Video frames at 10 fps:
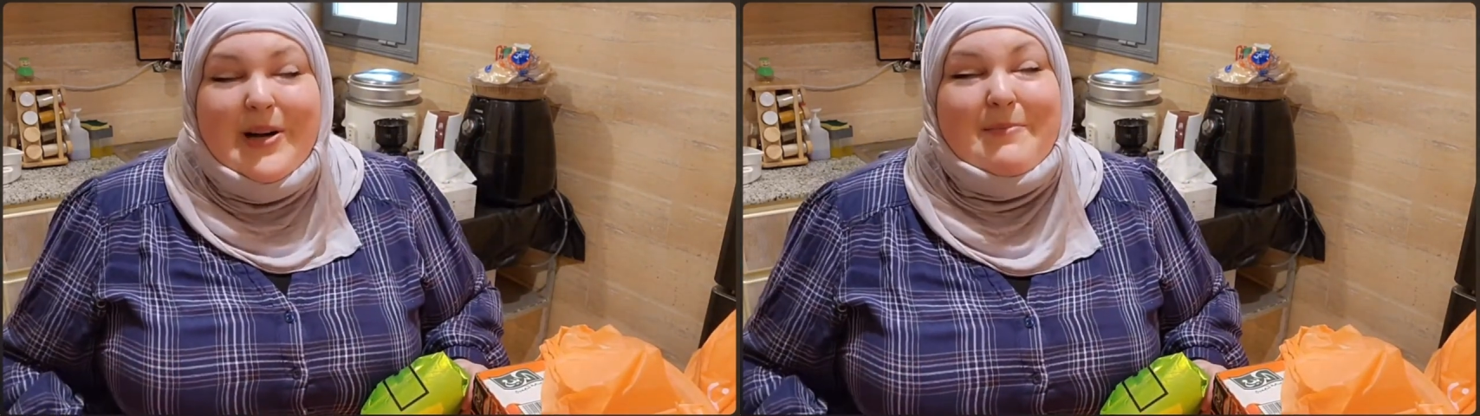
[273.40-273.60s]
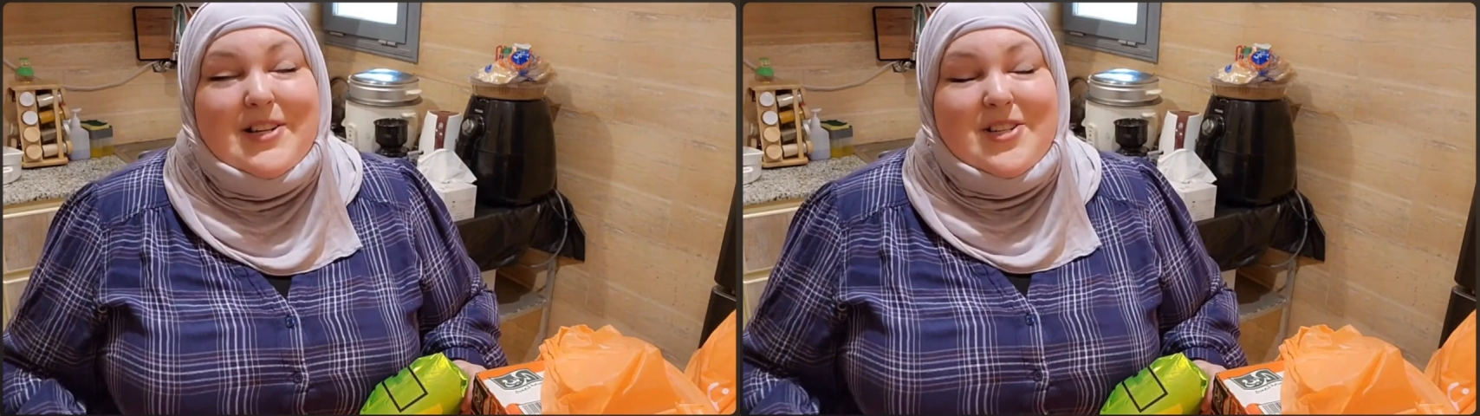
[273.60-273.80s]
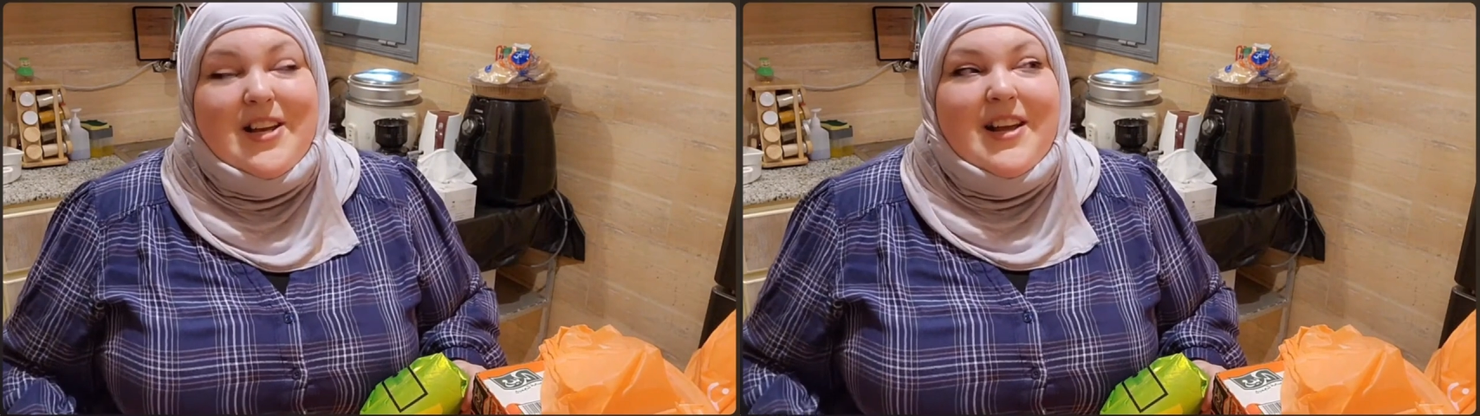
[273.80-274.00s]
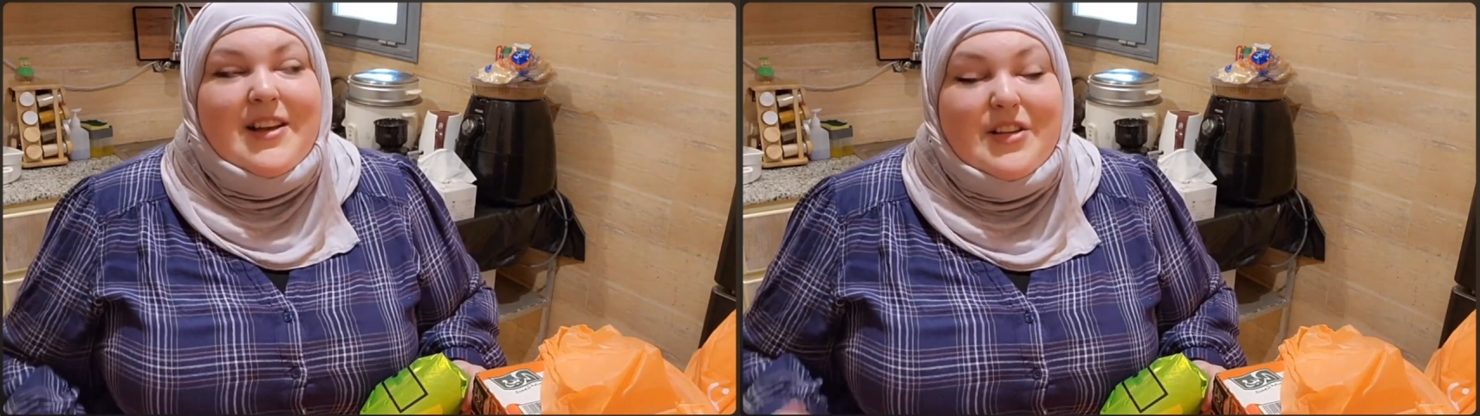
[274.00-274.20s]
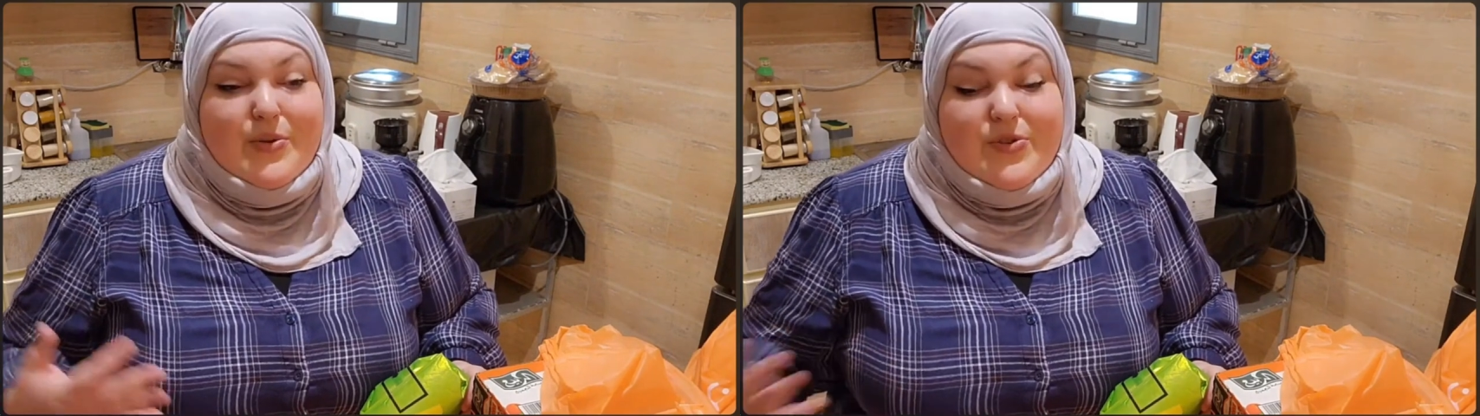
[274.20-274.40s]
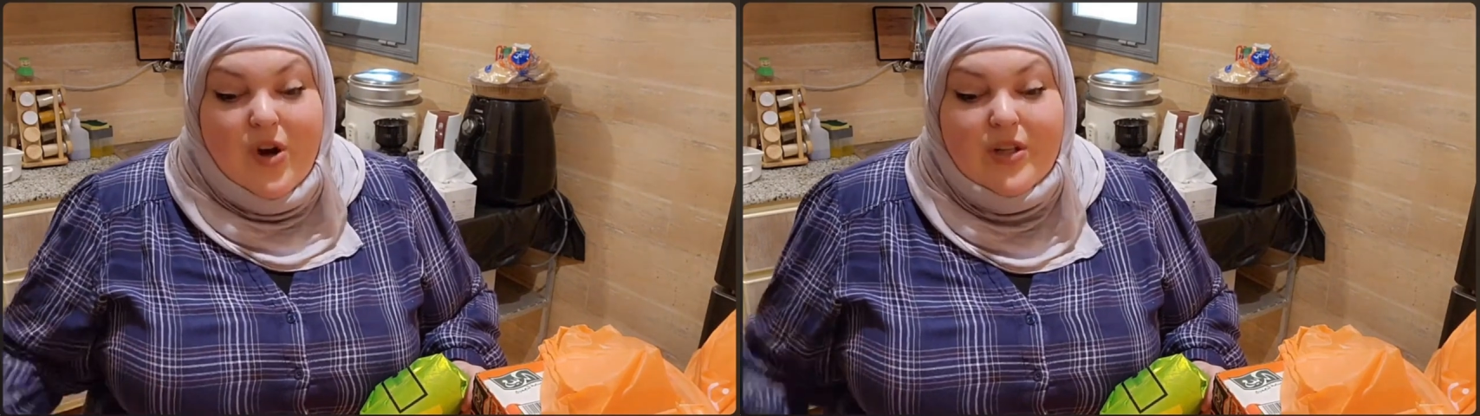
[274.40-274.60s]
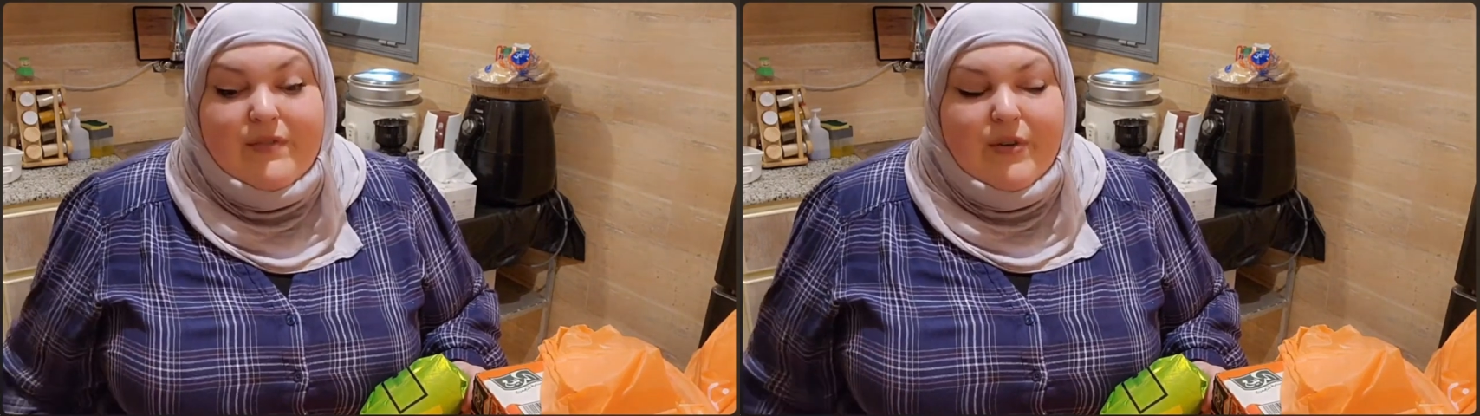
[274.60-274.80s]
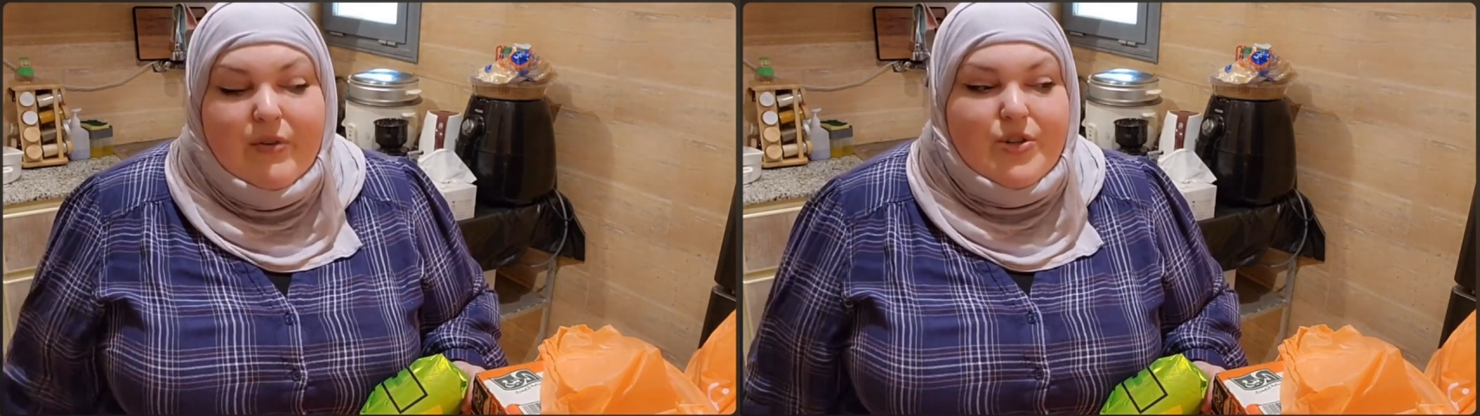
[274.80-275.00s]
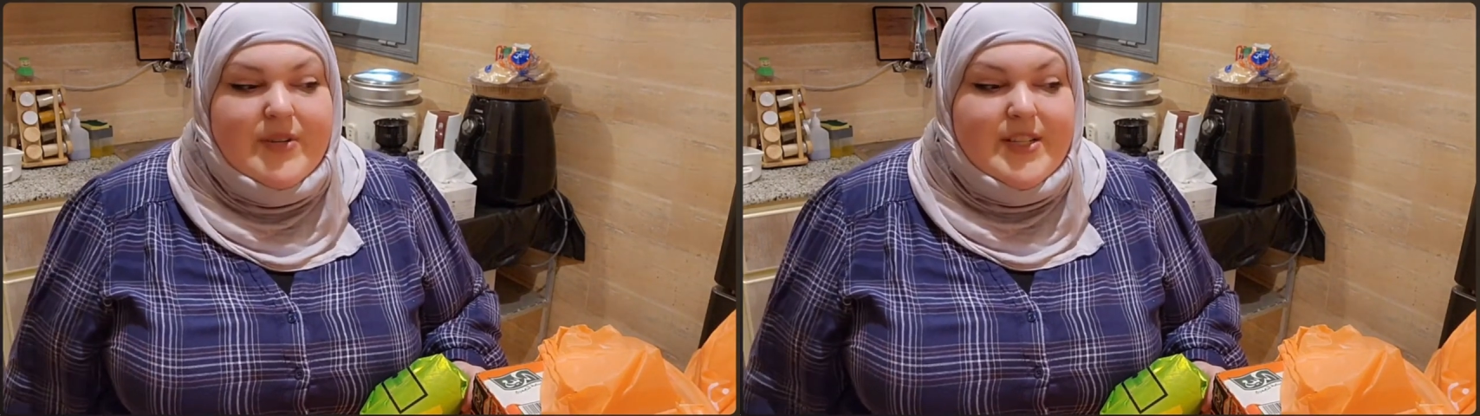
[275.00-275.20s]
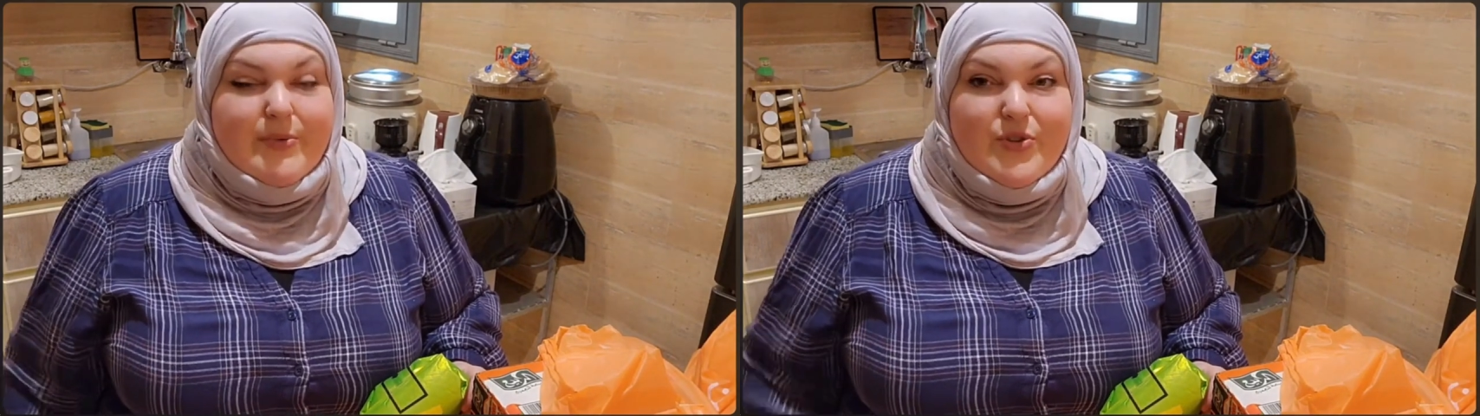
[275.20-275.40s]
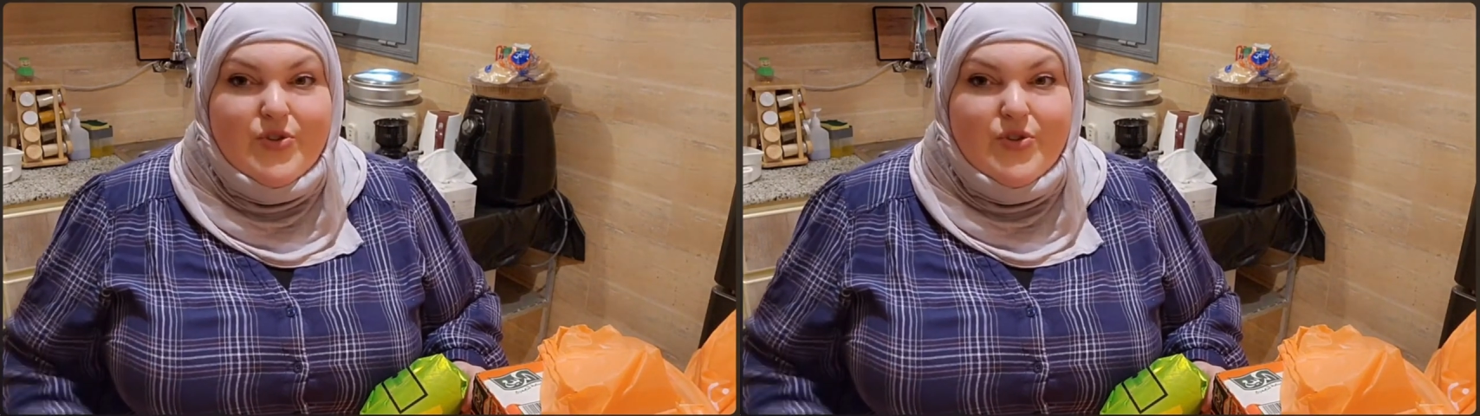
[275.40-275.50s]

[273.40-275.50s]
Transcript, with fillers: we pretty much used all of the groceries.